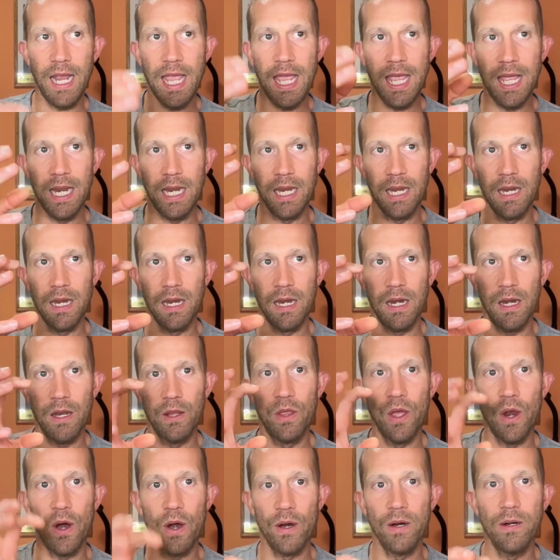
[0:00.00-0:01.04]

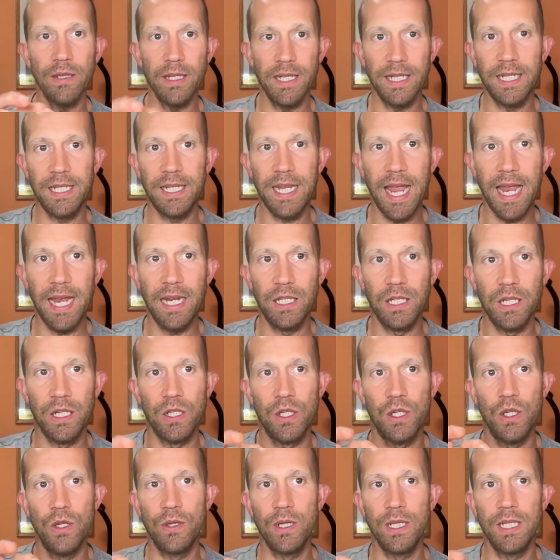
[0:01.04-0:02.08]
the early stages
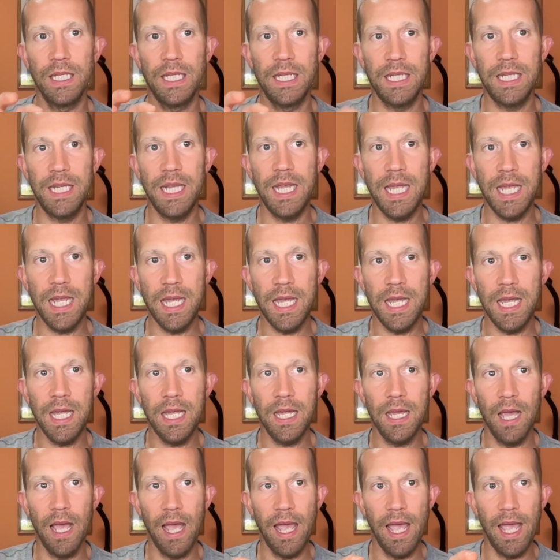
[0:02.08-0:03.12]
you can
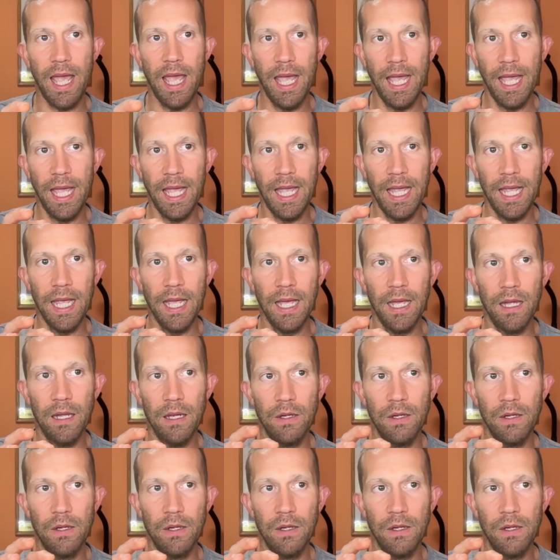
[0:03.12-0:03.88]
see a